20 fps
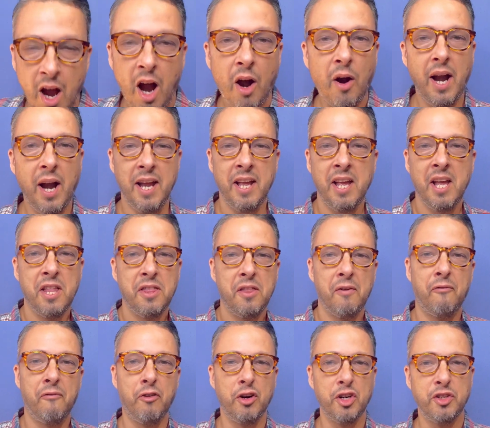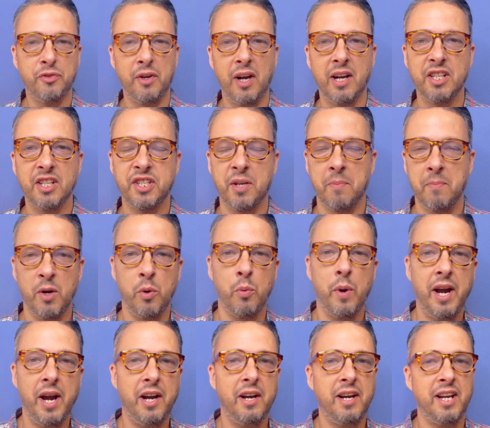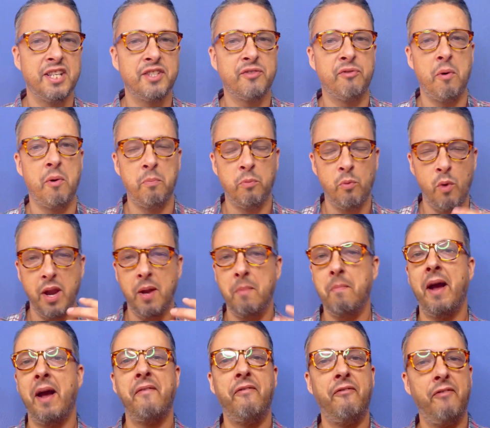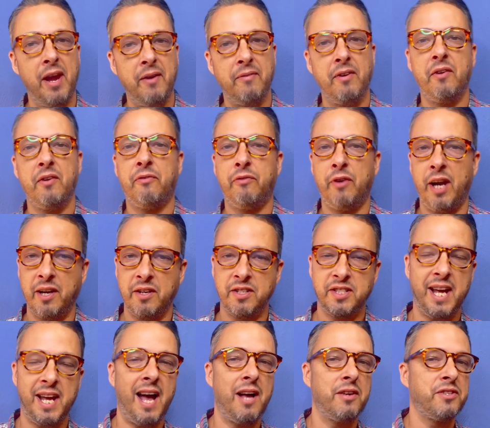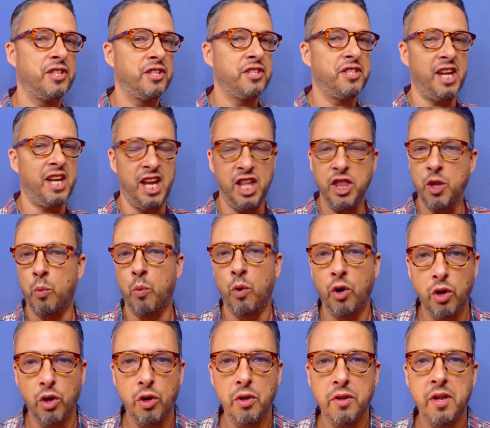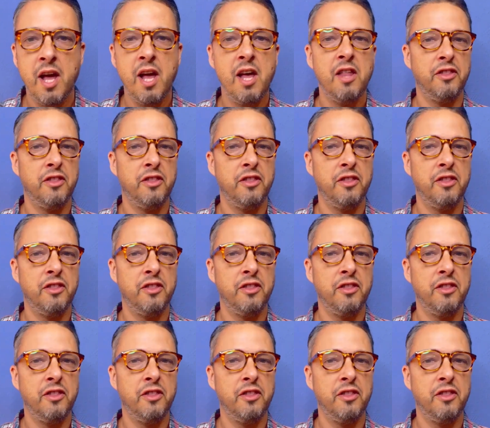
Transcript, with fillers: All right, the first fragrance I'm gonna wear is from one of my favorite fragrance houses in the world.